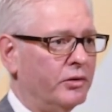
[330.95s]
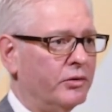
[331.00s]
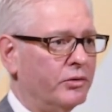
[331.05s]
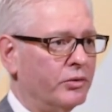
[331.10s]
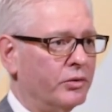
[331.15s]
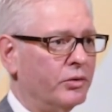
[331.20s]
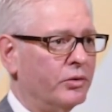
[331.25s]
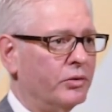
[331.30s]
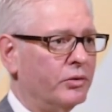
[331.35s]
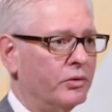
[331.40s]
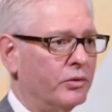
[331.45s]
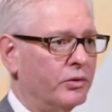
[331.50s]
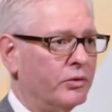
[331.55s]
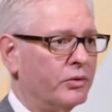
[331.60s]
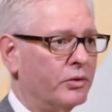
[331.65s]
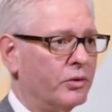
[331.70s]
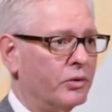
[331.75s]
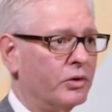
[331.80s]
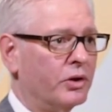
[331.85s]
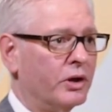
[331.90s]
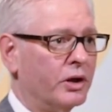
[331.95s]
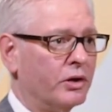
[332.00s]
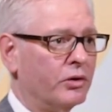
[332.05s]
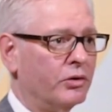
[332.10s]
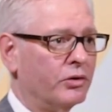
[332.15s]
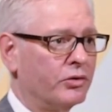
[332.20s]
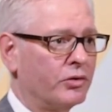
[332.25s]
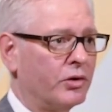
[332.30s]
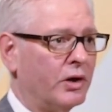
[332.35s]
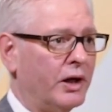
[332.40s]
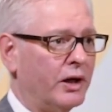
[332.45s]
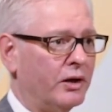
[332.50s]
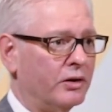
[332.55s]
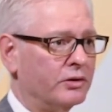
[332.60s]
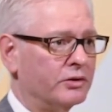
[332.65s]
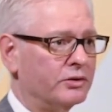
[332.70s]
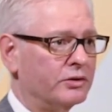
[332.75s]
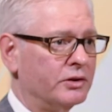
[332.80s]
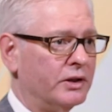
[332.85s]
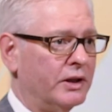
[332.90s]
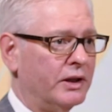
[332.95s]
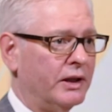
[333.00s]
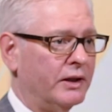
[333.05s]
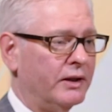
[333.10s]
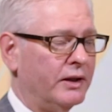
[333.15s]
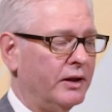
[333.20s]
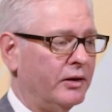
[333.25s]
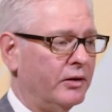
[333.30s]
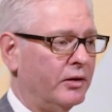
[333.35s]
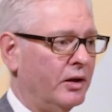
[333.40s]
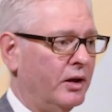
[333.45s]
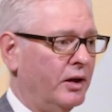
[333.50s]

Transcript: through clinical trials, and I think